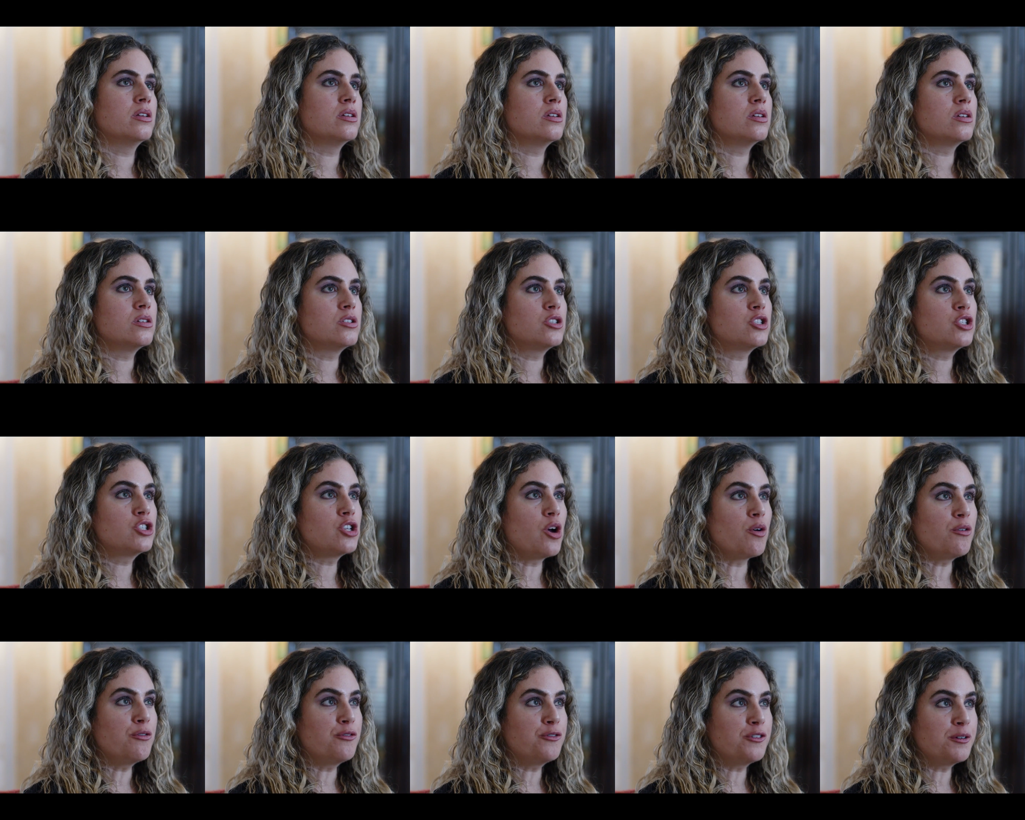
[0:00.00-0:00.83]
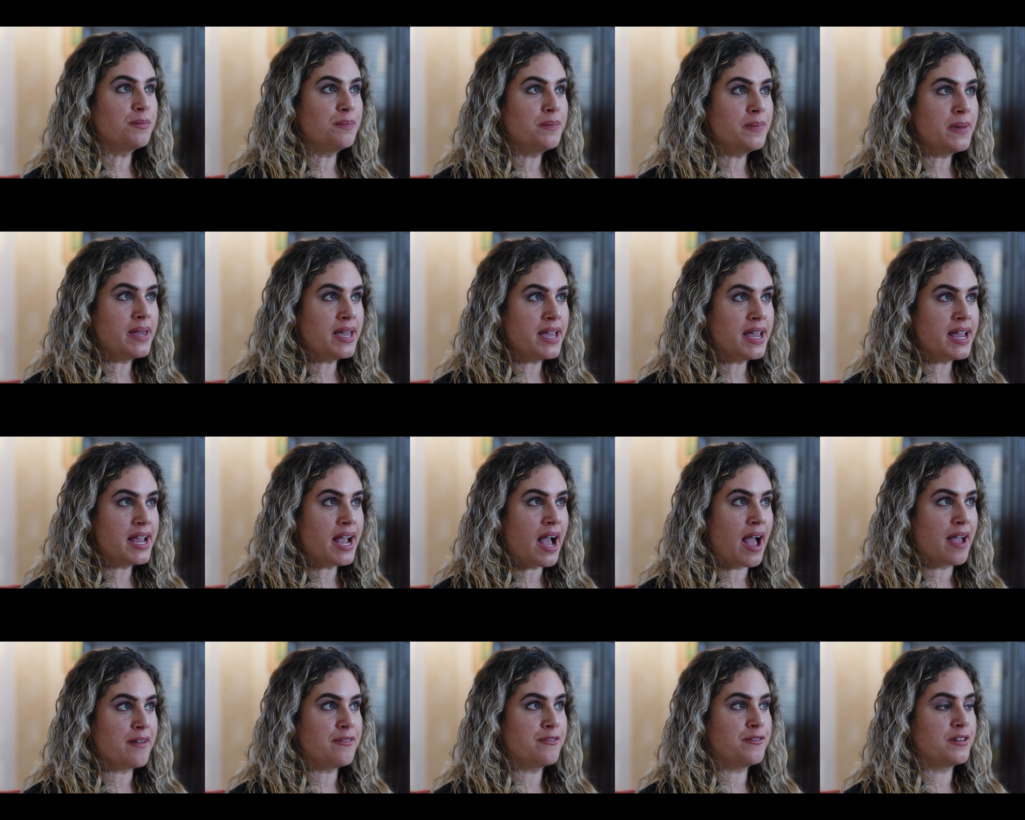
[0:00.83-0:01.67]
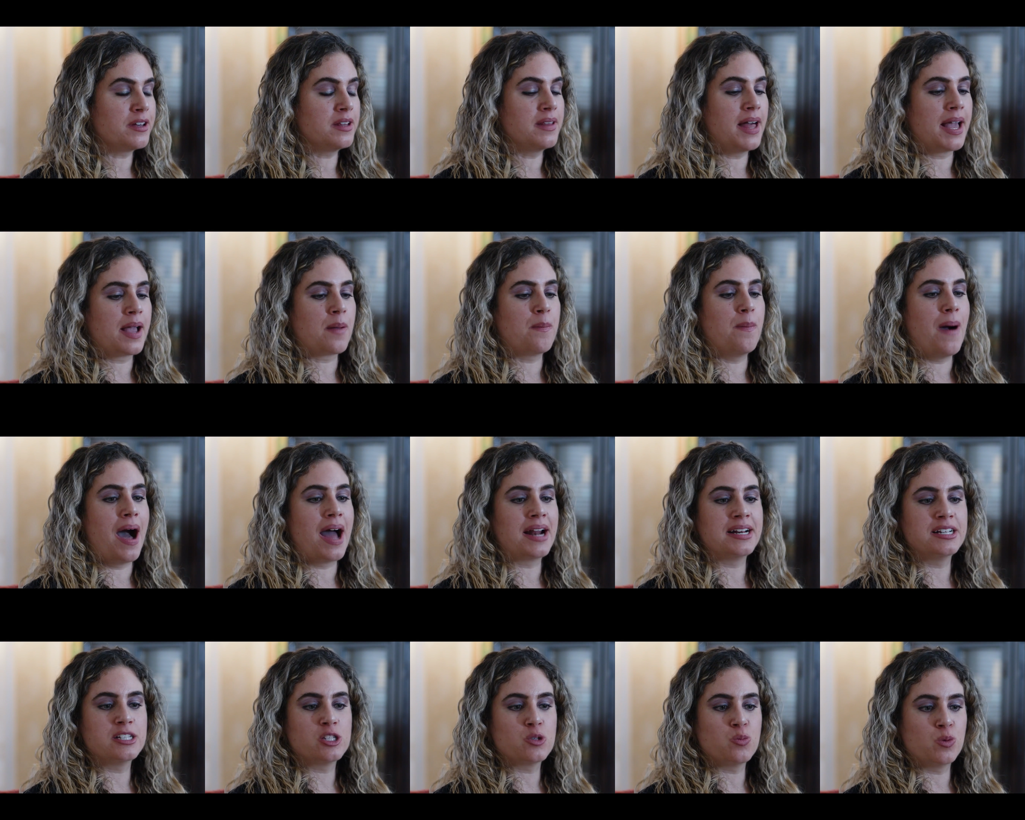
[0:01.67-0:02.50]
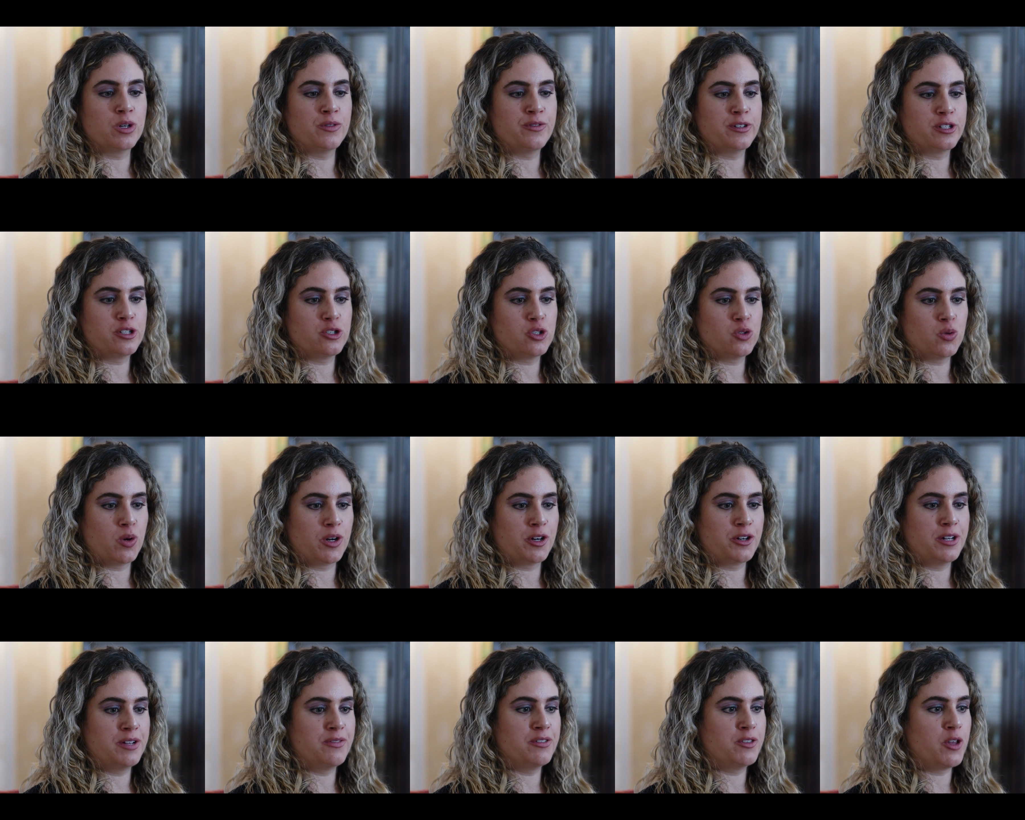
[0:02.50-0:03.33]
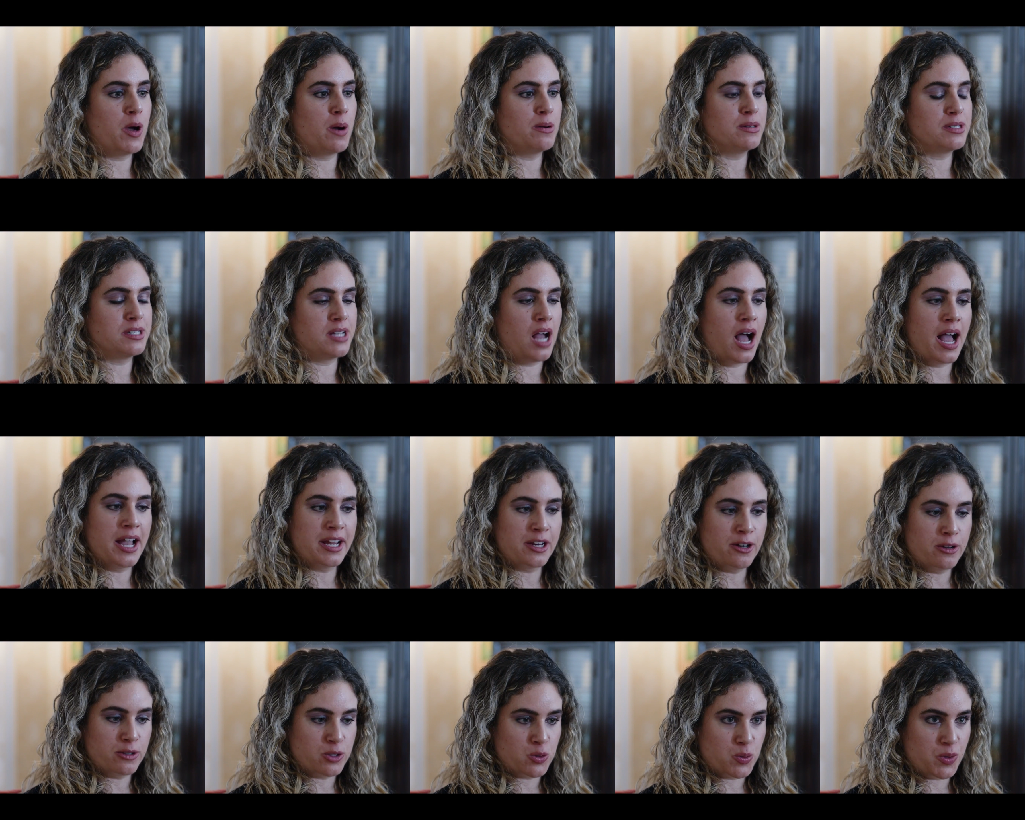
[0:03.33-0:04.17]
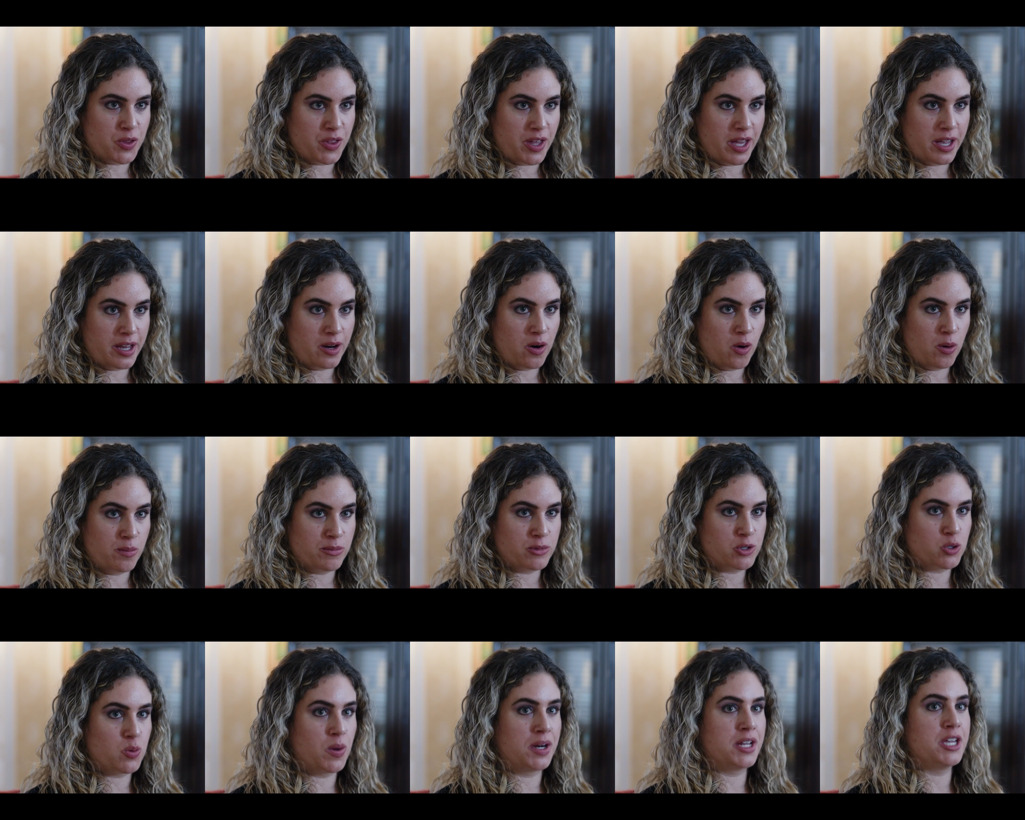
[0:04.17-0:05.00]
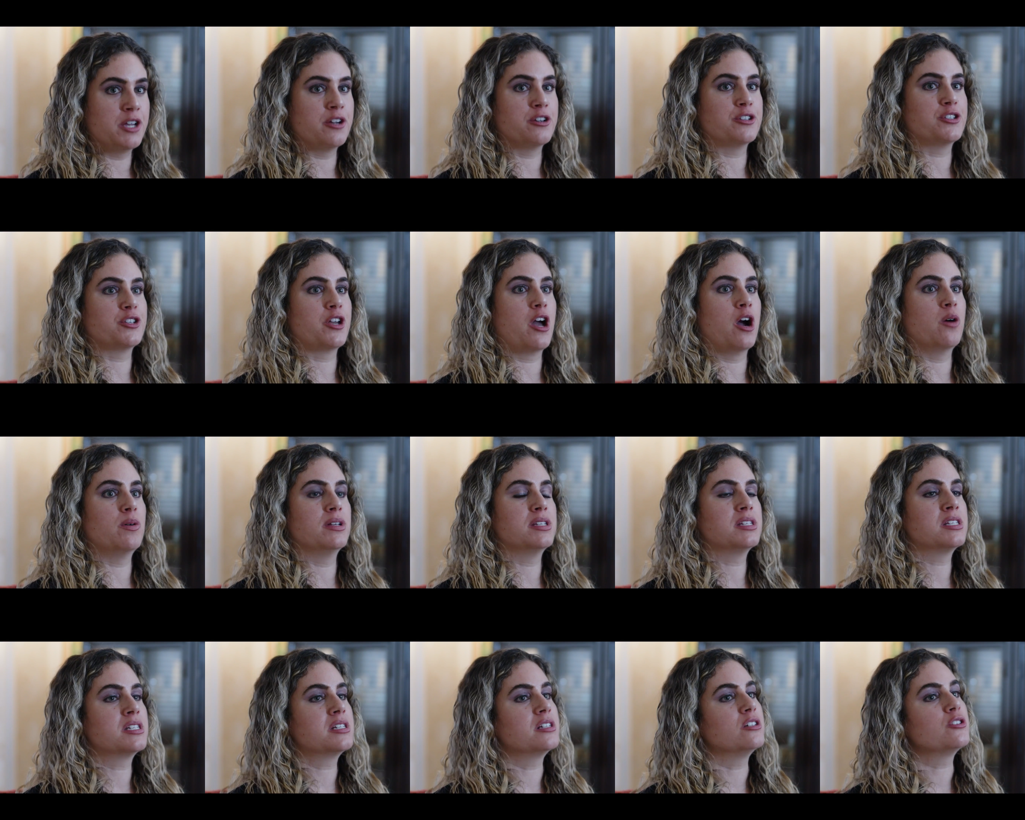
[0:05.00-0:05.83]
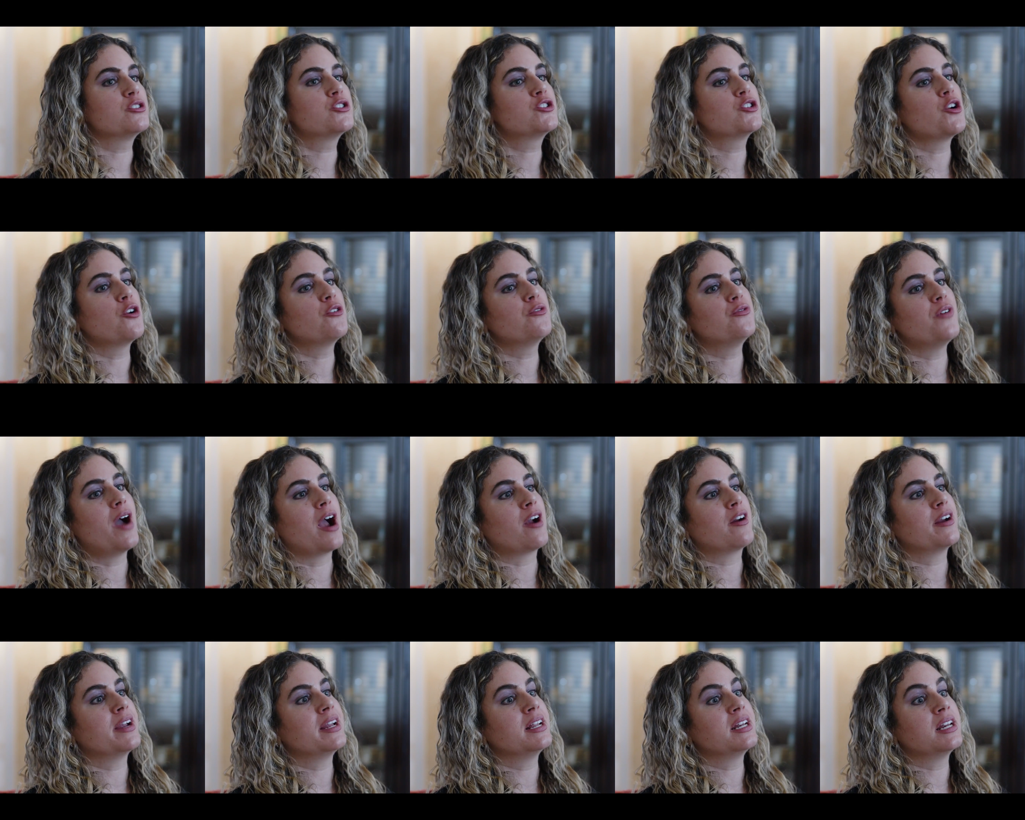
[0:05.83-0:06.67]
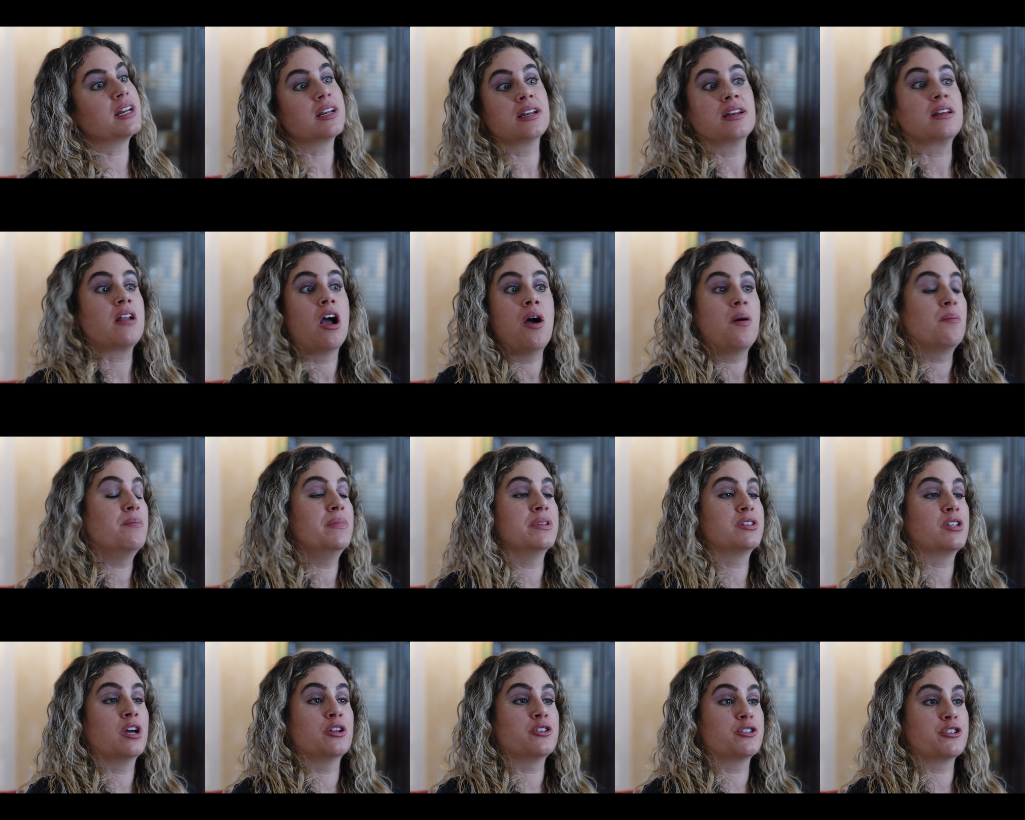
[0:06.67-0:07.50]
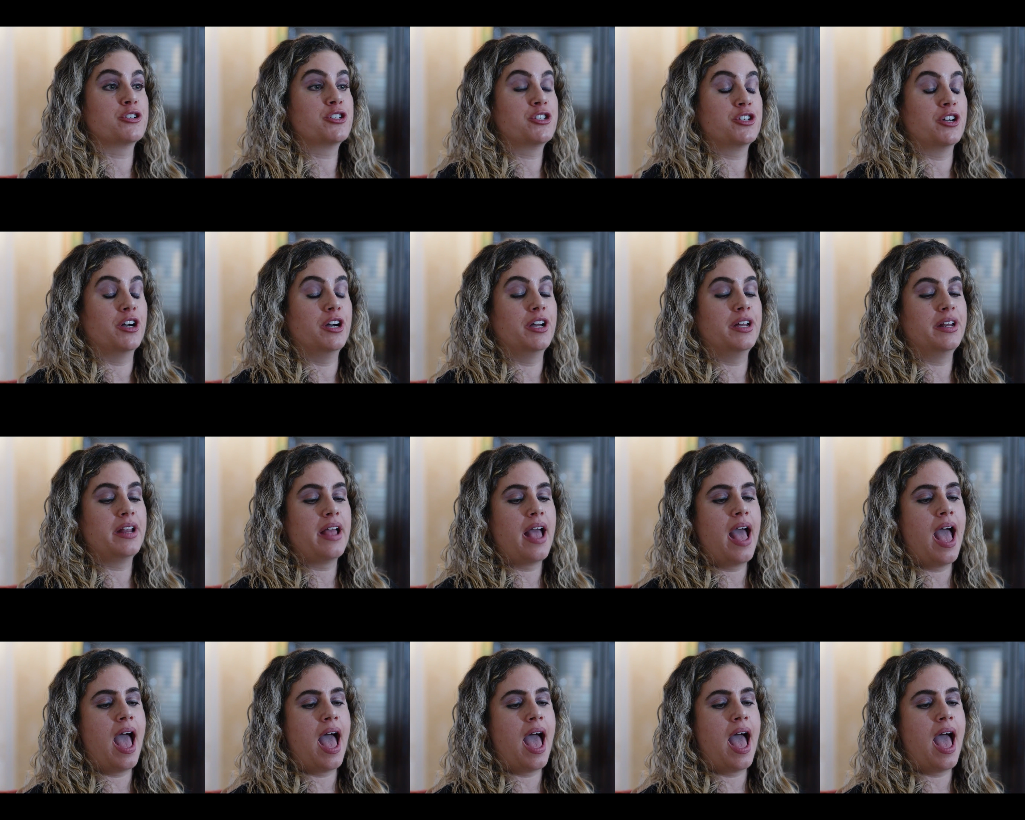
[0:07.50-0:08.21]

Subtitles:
So for me, I feel like body dysmorphic disorder, even though I was diagnosed with it almost 20 years ago, is still so very misunderstood.